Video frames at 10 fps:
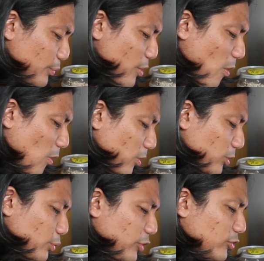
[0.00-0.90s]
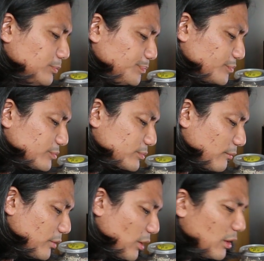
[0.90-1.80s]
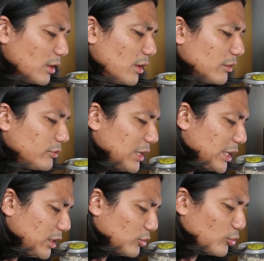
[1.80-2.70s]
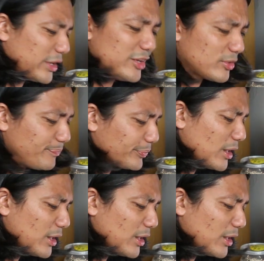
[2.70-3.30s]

we always relate it to race.